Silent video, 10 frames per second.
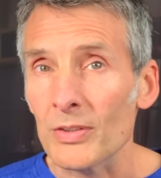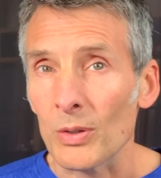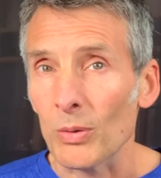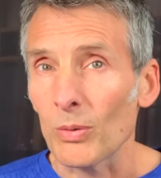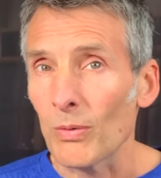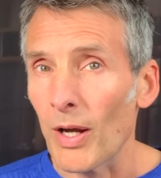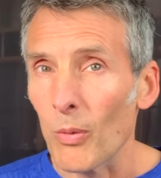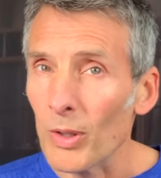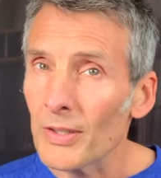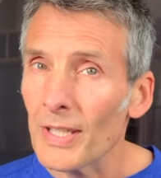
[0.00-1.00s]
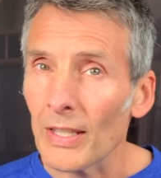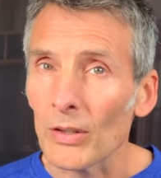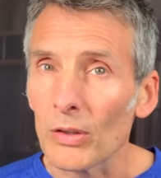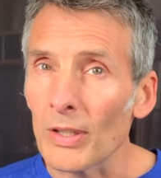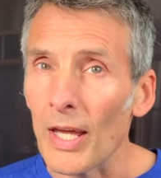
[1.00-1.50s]
So I want to take
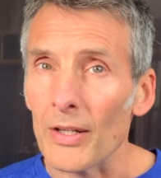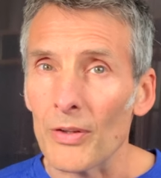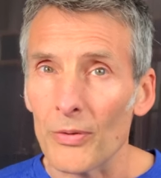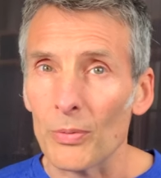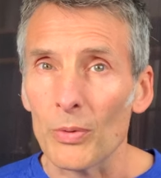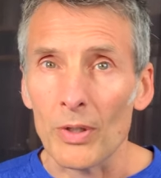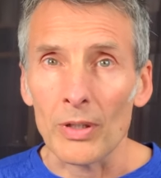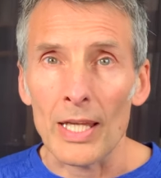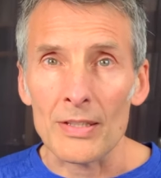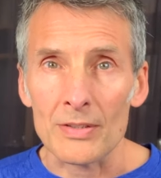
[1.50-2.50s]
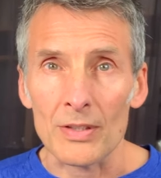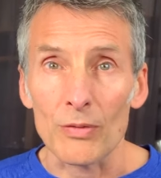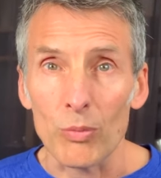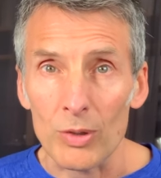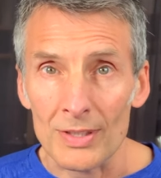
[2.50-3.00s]
a look at it through the lens
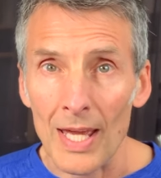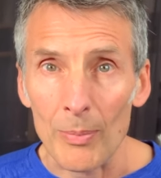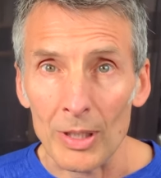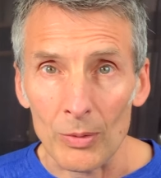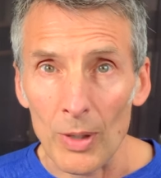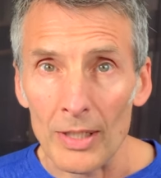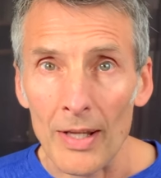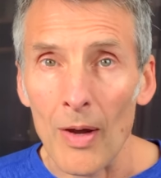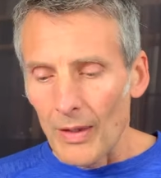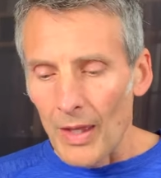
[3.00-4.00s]
of what's happening right now.